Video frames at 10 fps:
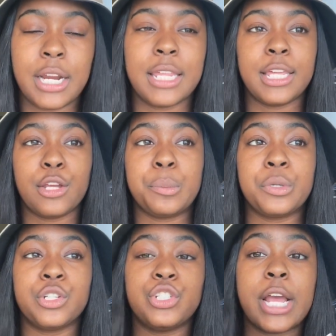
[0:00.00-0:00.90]
I think you're
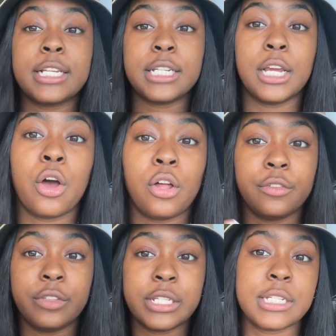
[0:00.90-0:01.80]
projecting all
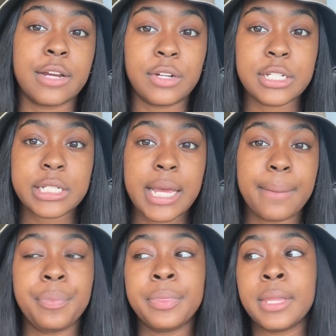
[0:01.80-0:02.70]
of this stuff onto
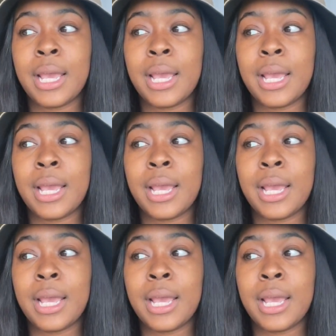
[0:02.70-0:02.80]
them,